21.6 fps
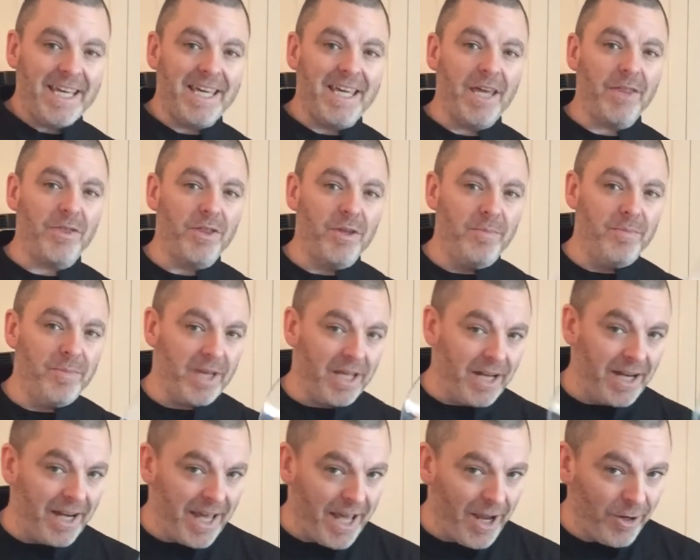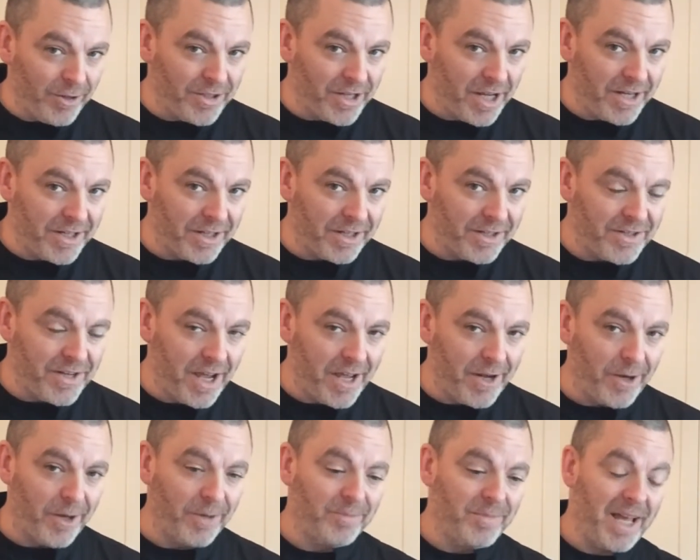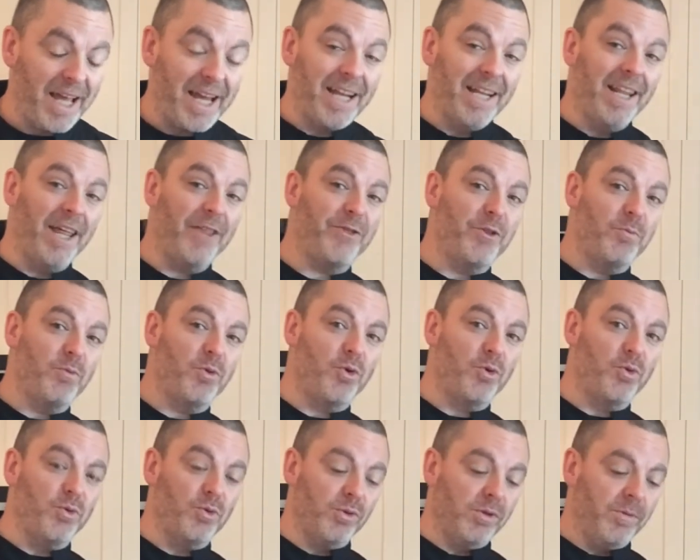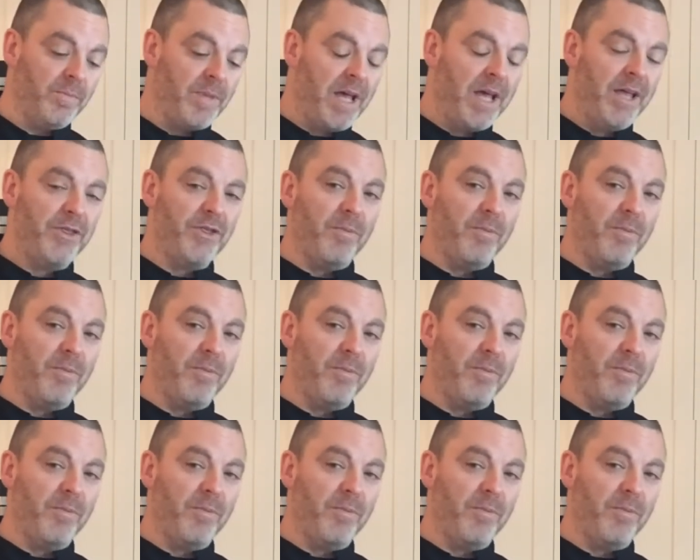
Get them in an airtight container and let them cool.